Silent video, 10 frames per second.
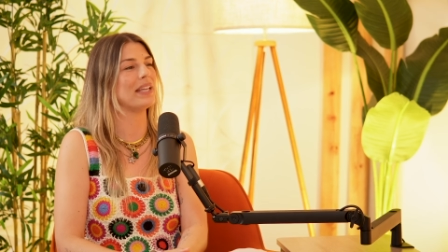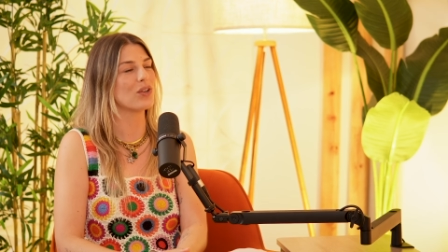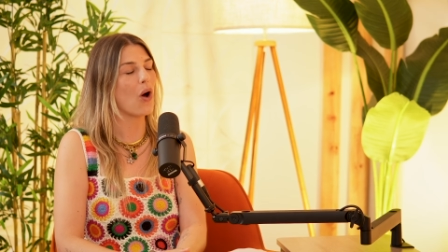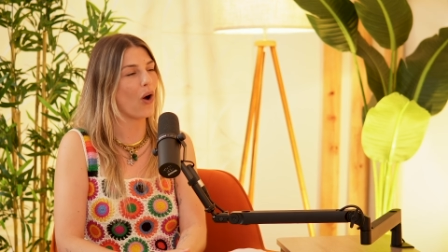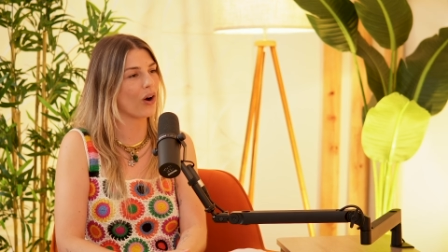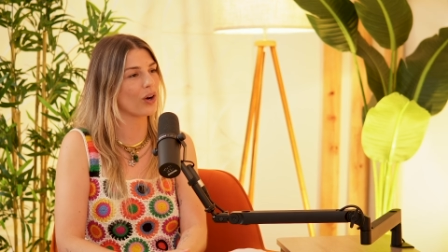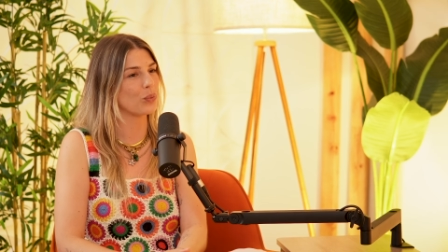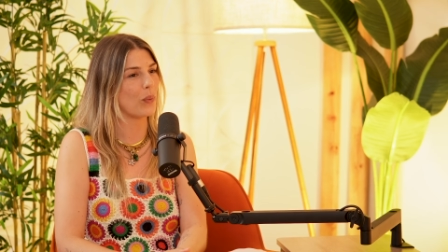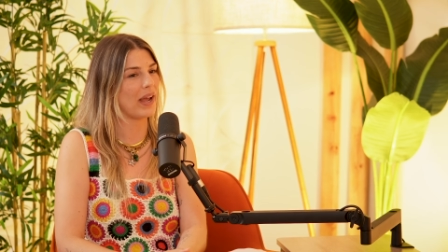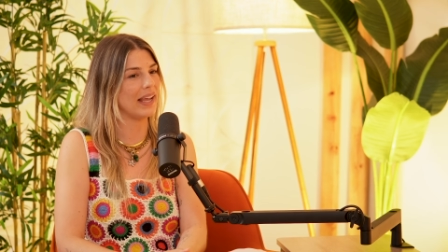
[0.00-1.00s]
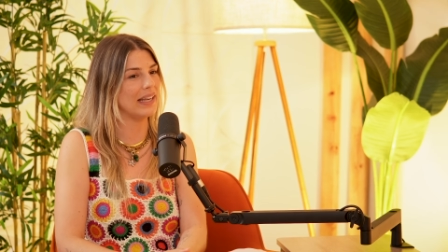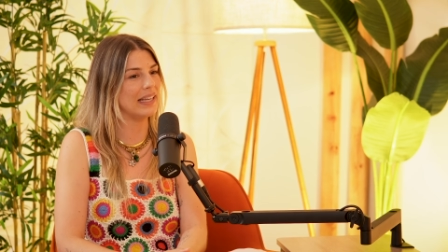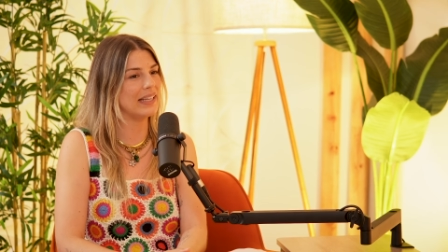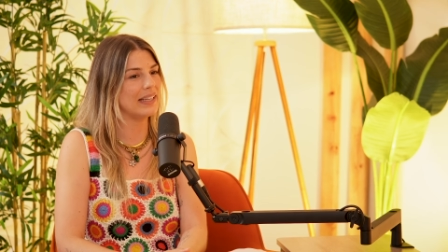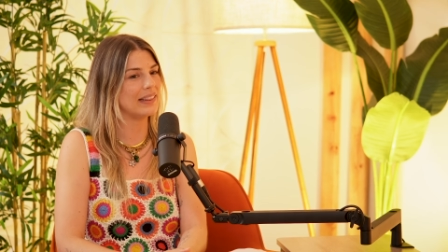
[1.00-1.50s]
it's hard
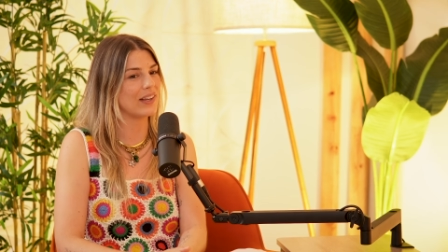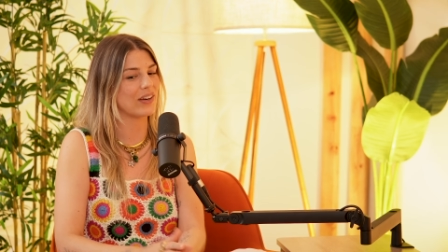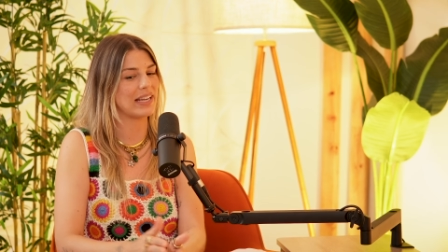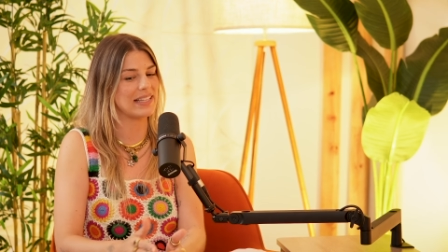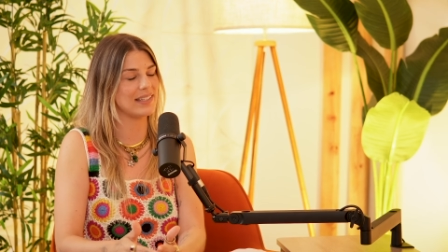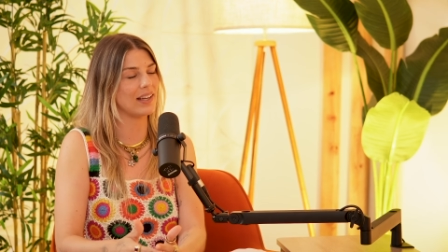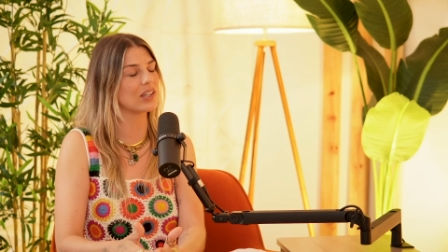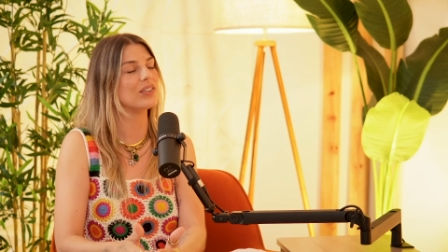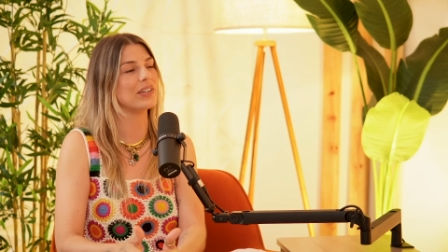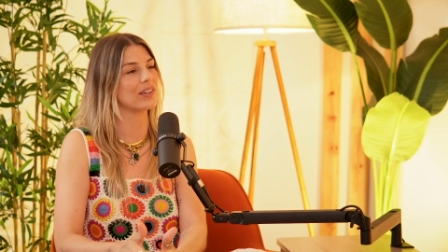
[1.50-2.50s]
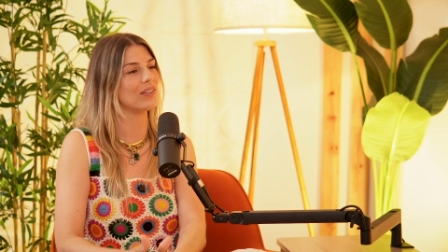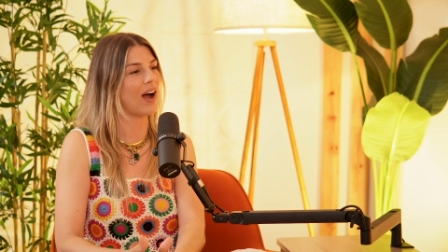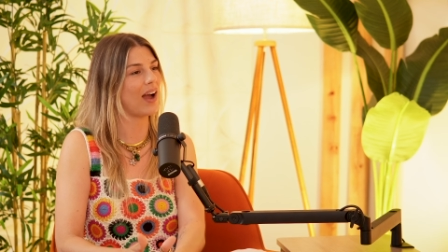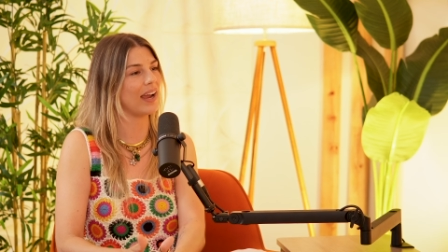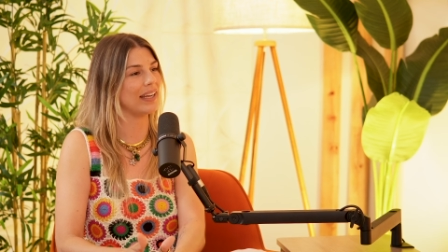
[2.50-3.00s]
when there isn't a clear
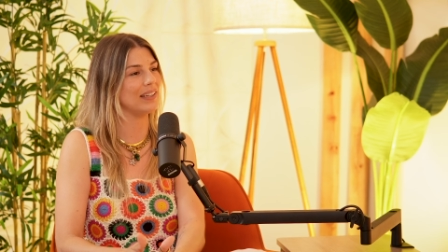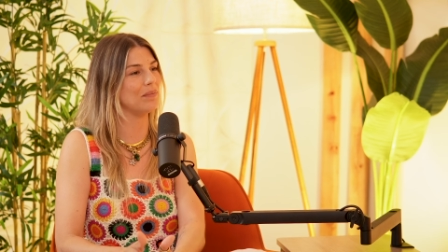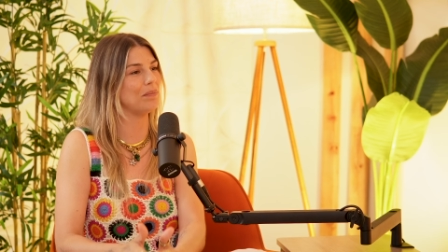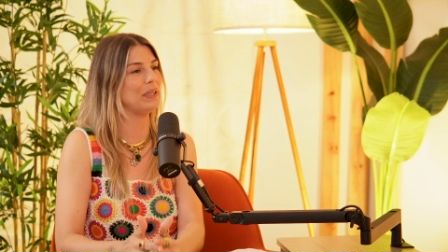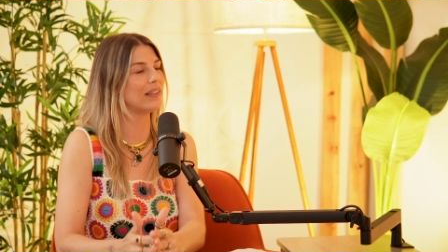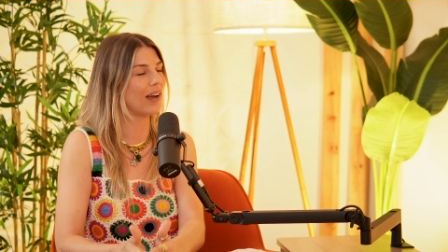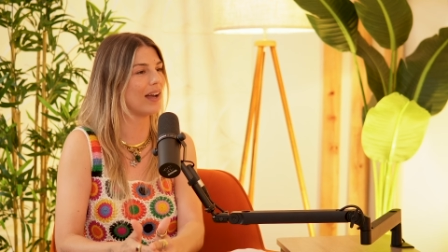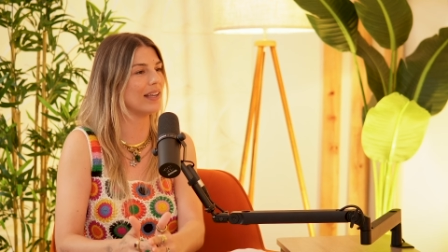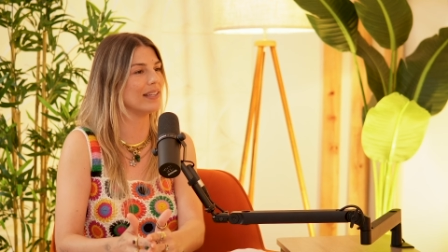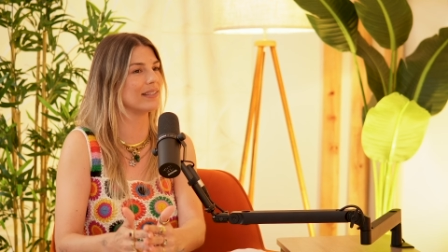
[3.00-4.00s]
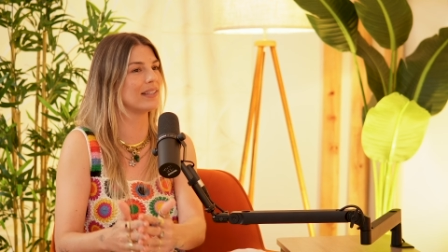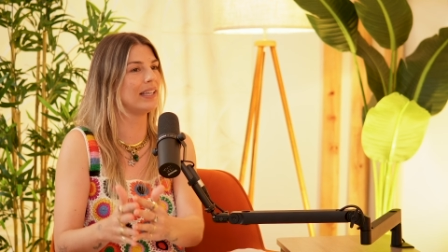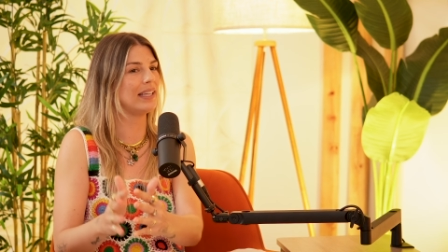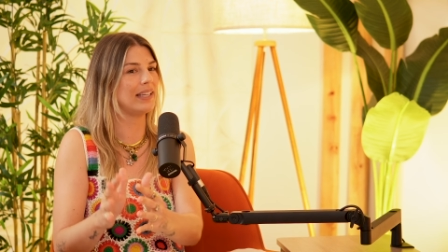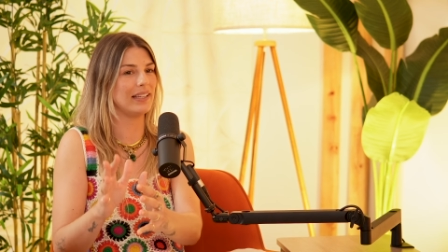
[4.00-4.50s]
line because
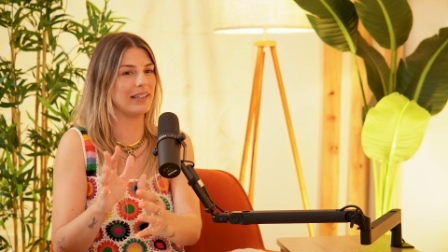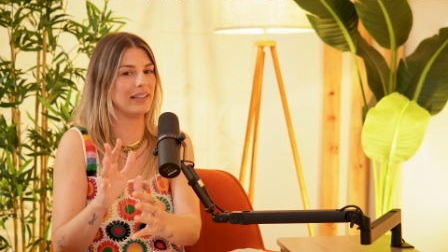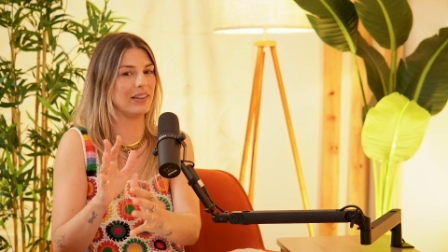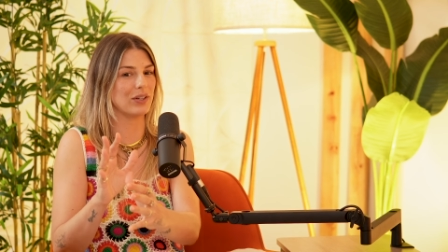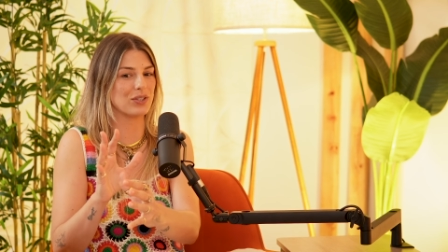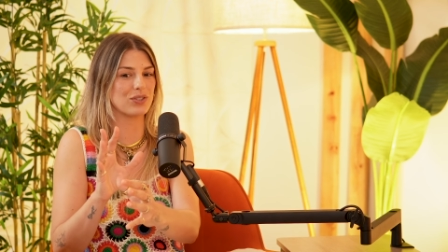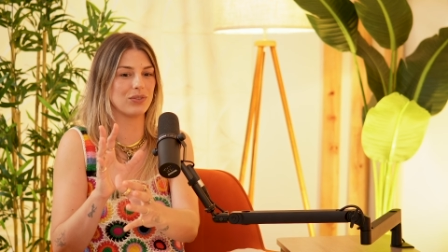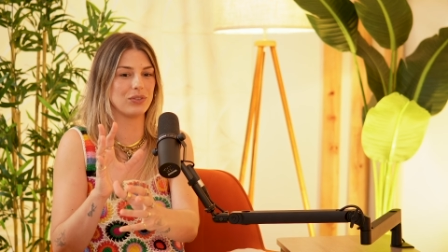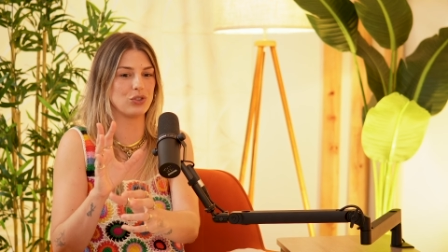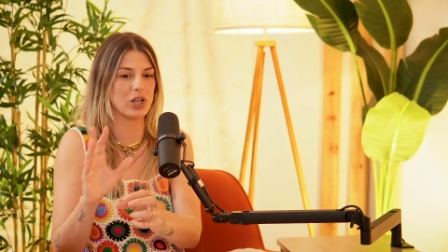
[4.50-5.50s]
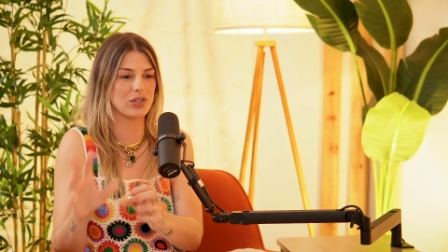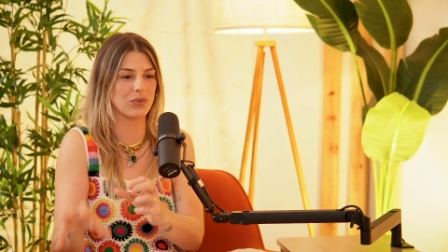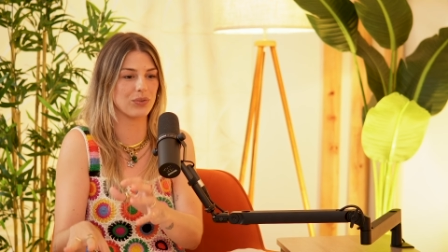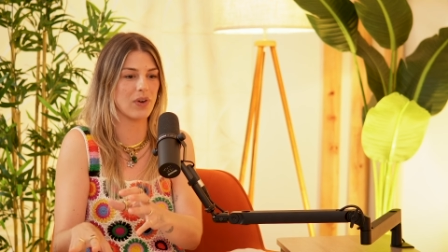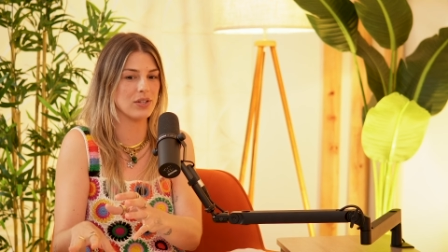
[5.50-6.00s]
there's
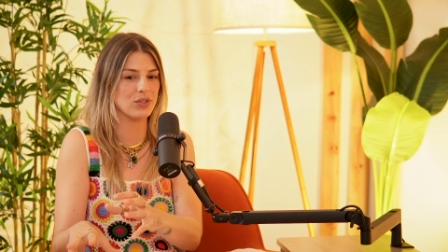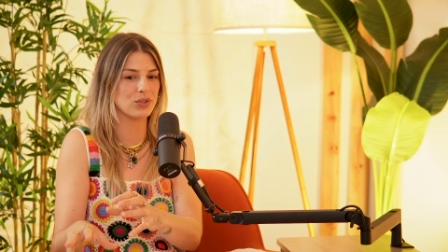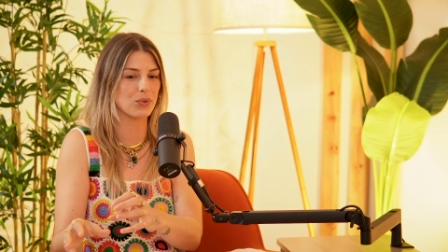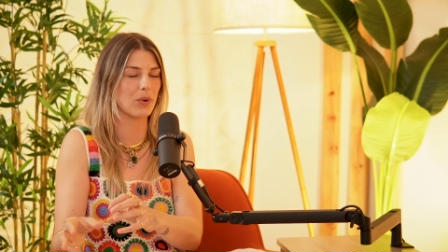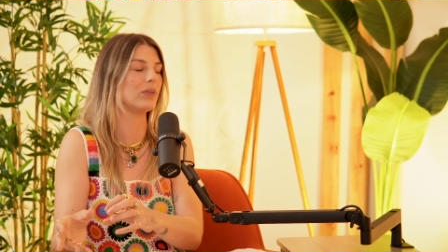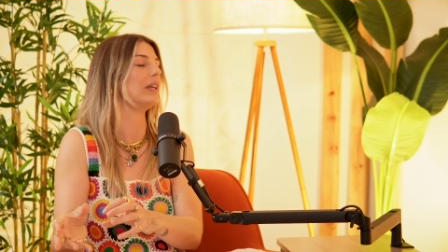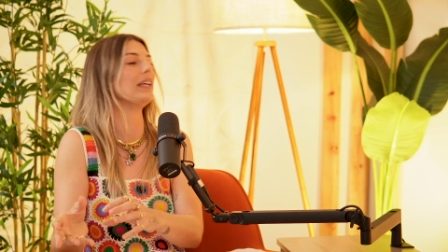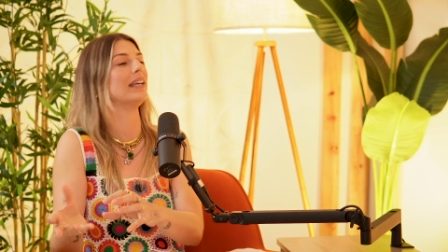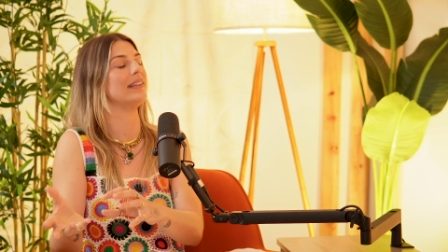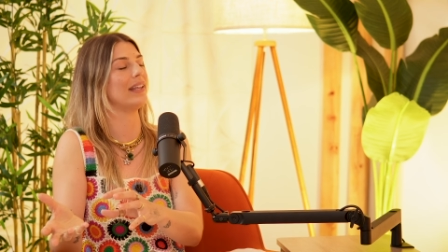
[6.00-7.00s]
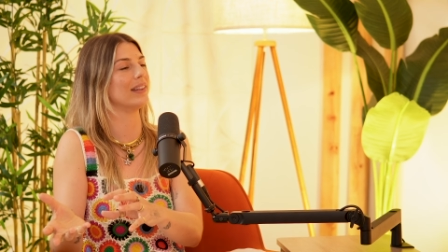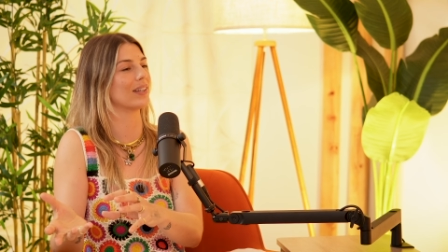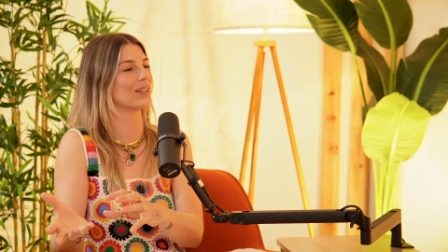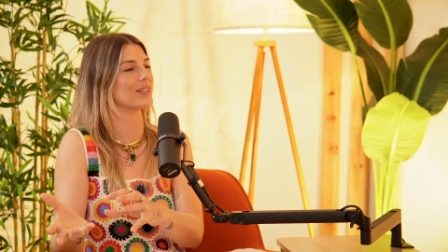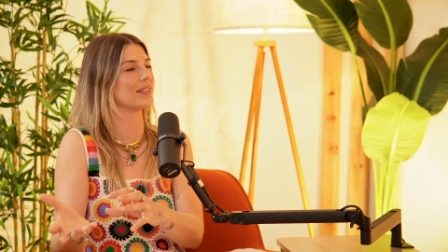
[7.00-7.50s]
just for fun scrolling and then
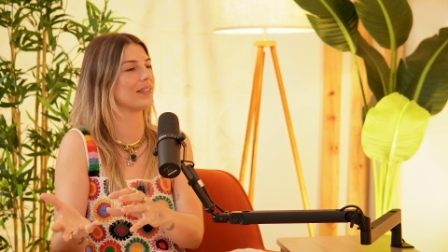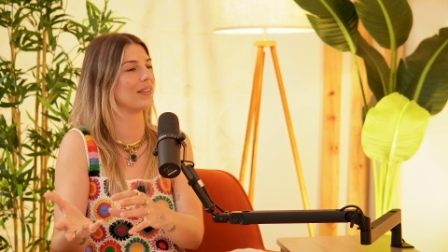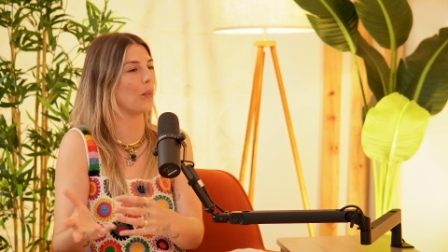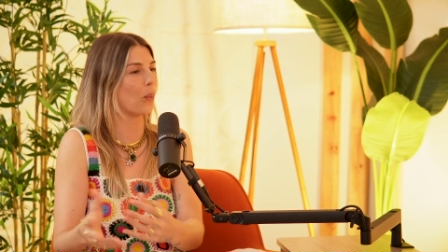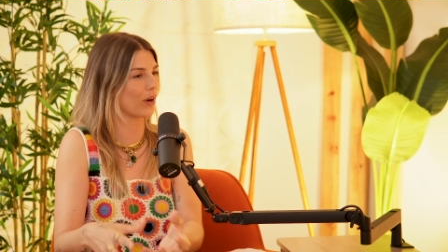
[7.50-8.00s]
there's the